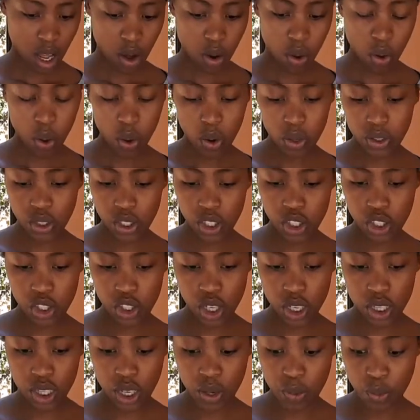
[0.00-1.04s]
old
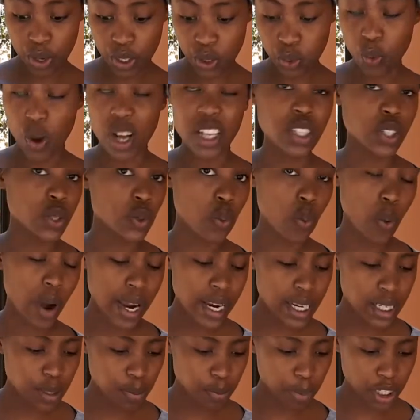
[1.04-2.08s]
t-shirt that was once
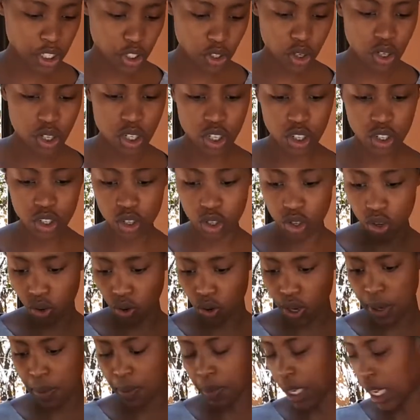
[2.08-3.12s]
white but turned into
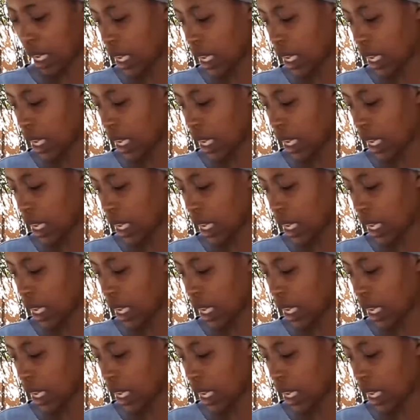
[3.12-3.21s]
cream